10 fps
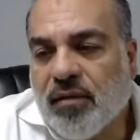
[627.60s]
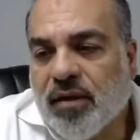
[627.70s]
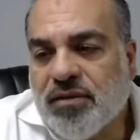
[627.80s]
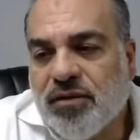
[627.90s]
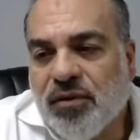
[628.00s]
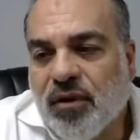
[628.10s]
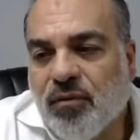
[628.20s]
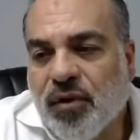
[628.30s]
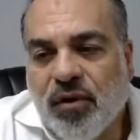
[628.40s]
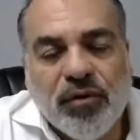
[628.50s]
as you know,
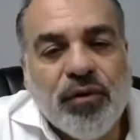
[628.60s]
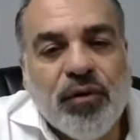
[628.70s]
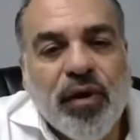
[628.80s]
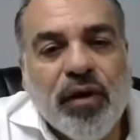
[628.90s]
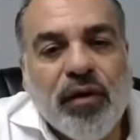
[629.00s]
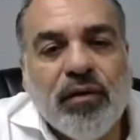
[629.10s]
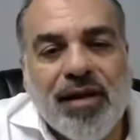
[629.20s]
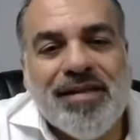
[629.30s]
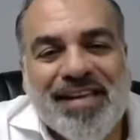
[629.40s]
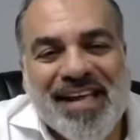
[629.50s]
we are on the grill
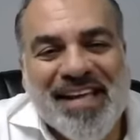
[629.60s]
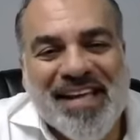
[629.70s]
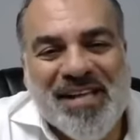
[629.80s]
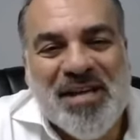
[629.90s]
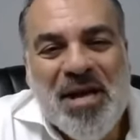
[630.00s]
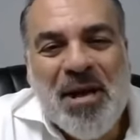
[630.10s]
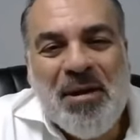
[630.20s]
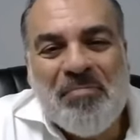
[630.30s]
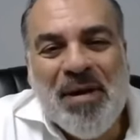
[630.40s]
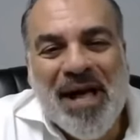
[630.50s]

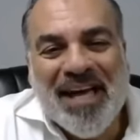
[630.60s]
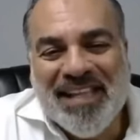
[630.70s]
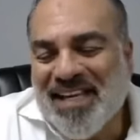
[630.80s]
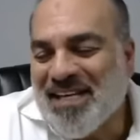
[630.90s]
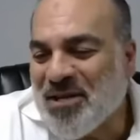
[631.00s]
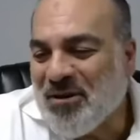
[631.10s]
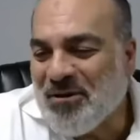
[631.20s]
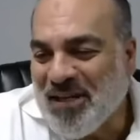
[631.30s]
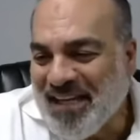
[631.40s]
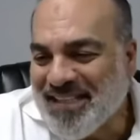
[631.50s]
by the
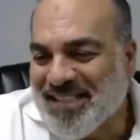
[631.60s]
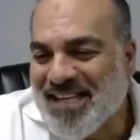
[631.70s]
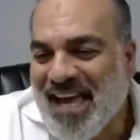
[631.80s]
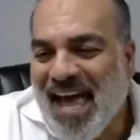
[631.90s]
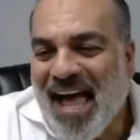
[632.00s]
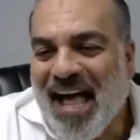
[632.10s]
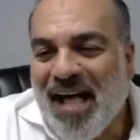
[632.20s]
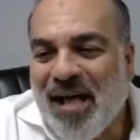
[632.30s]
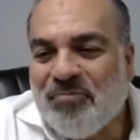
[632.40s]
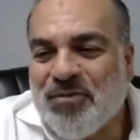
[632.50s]
attorneys
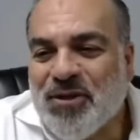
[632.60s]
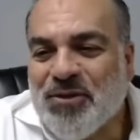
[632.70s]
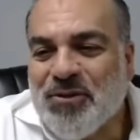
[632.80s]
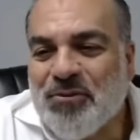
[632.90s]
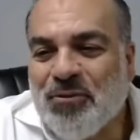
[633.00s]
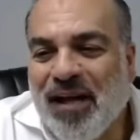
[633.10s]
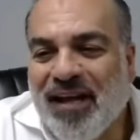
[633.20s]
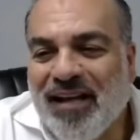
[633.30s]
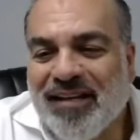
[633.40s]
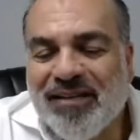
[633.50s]
to
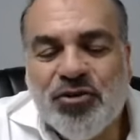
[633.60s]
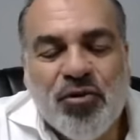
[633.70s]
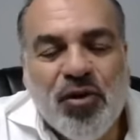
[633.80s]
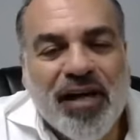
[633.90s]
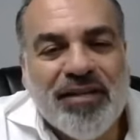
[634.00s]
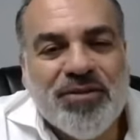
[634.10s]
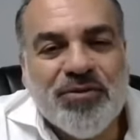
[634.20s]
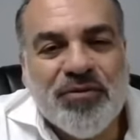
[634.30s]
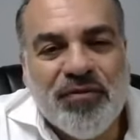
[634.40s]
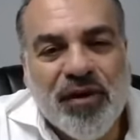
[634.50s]
try
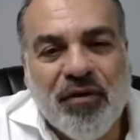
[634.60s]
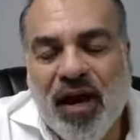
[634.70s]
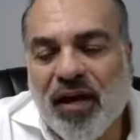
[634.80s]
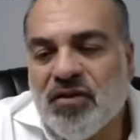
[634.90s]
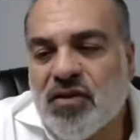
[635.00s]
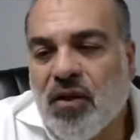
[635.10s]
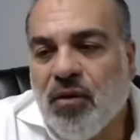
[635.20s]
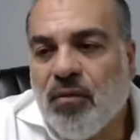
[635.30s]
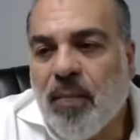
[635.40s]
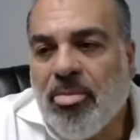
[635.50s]
to figure out.
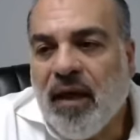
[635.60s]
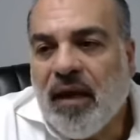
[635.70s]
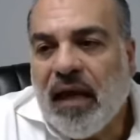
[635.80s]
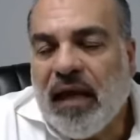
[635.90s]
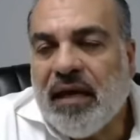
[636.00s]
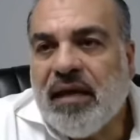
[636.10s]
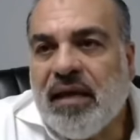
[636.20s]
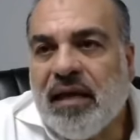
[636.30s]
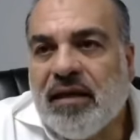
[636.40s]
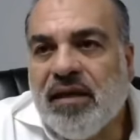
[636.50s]
So
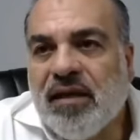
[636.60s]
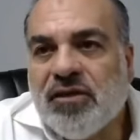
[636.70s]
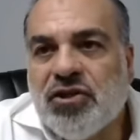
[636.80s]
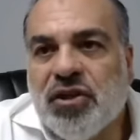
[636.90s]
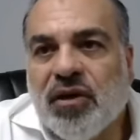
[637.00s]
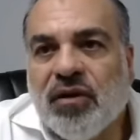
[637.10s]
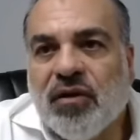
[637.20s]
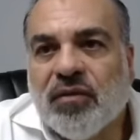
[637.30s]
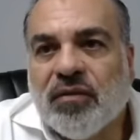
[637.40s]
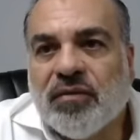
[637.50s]
in a
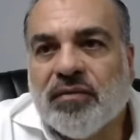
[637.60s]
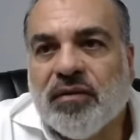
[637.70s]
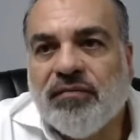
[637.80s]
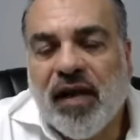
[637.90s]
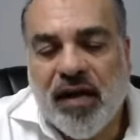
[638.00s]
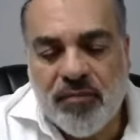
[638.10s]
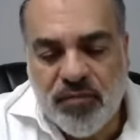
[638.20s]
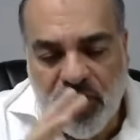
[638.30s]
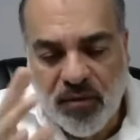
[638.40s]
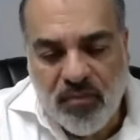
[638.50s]
nutshell, if I am
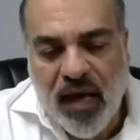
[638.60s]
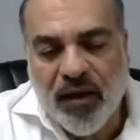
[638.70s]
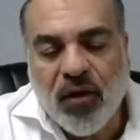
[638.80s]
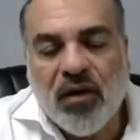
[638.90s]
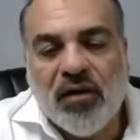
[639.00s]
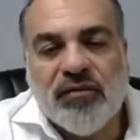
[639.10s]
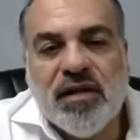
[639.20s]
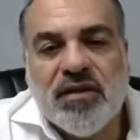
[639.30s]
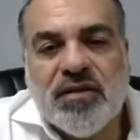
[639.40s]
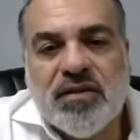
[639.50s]
to combine all of
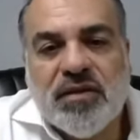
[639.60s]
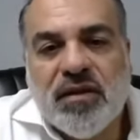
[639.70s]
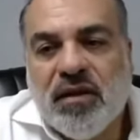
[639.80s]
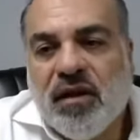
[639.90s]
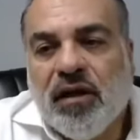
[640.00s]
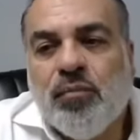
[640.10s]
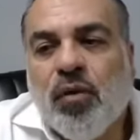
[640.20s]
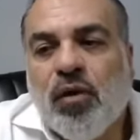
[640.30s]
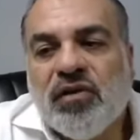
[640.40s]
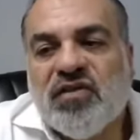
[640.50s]
this, it
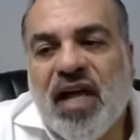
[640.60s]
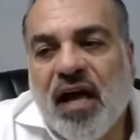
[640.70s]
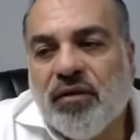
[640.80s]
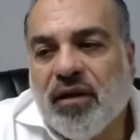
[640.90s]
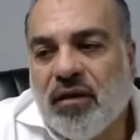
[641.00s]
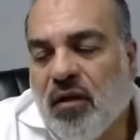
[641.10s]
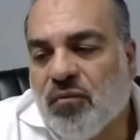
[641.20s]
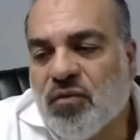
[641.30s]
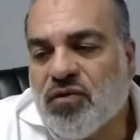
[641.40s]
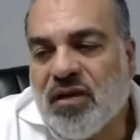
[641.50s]
boils down in
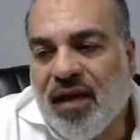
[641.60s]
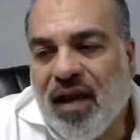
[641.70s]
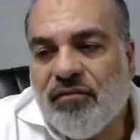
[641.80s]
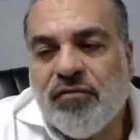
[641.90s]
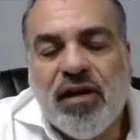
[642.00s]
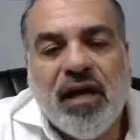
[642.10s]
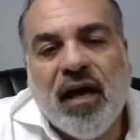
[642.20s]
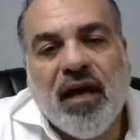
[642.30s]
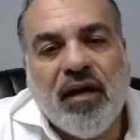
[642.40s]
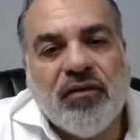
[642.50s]
almost in every
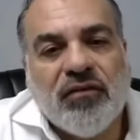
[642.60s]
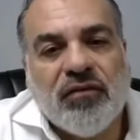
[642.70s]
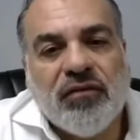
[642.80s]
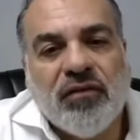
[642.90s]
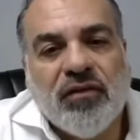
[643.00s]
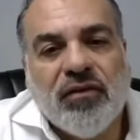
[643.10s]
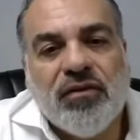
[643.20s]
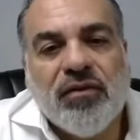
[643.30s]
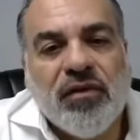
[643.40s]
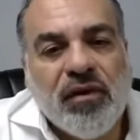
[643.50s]
case
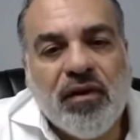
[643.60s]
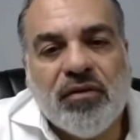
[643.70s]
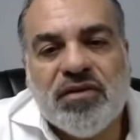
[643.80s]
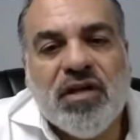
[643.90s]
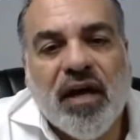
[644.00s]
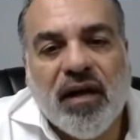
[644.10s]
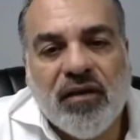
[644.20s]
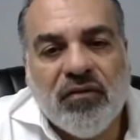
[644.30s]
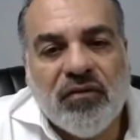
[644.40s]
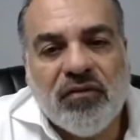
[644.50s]
to the
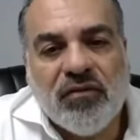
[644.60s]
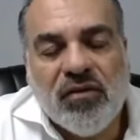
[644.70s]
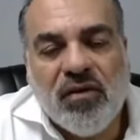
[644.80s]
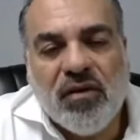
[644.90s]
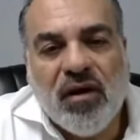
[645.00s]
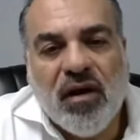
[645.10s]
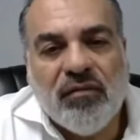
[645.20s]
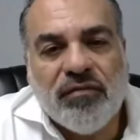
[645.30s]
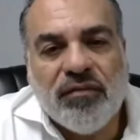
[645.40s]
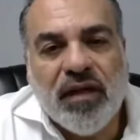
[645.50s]
neuroscience
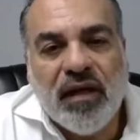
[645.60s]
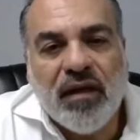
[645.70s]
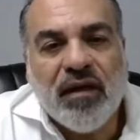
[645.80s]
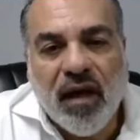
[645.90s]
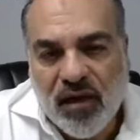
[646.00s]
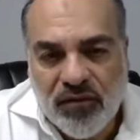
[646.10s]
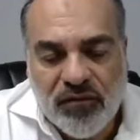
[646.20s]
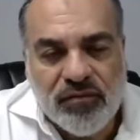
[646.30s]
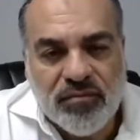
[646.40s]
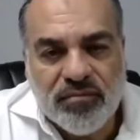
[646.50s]
of the
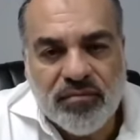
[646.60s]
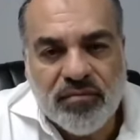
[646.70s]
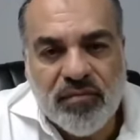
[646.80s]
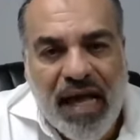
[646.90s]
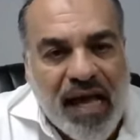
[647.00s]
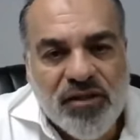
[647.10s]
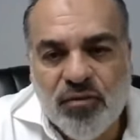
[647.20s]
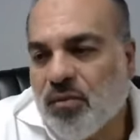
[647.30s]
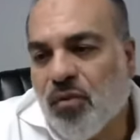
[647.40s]
case. That's what